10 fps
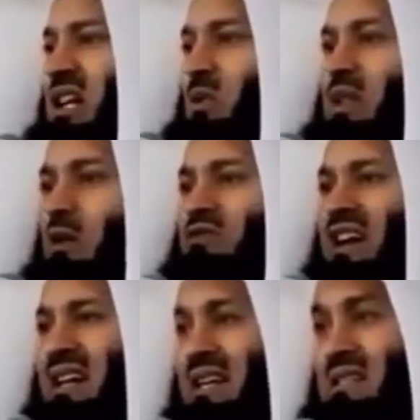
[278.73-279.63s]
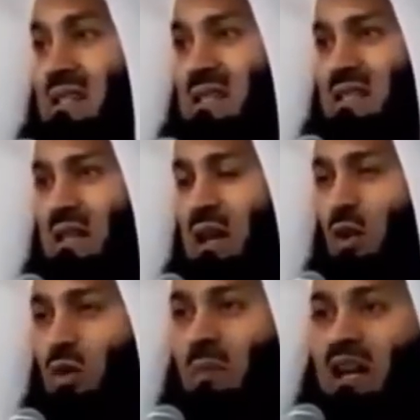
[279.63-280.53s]
with our finances.
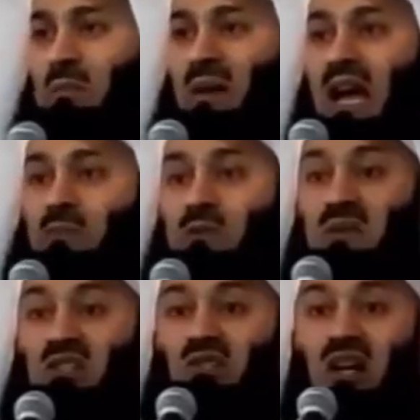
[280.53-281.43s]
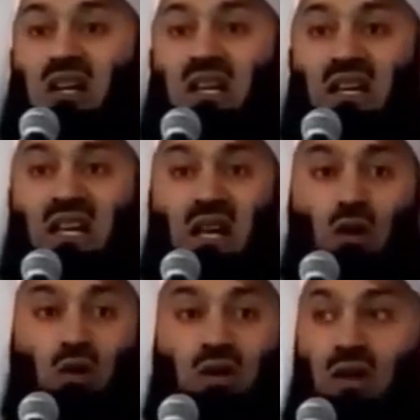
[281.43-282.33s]
We might perhaps be struggling in
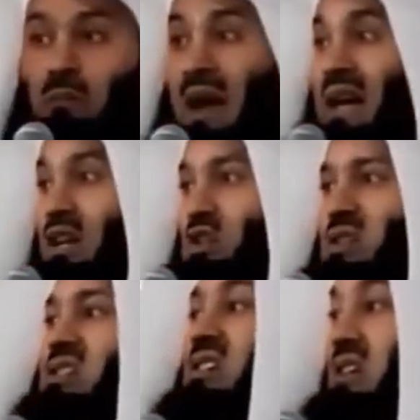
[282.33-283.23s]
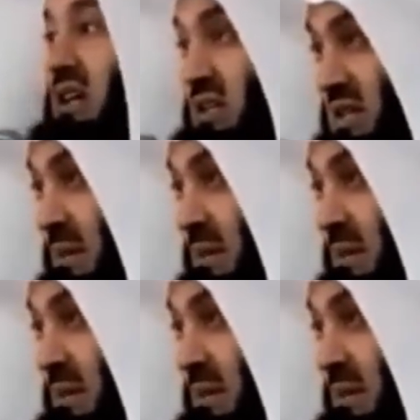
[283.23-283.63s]
our marriages. In some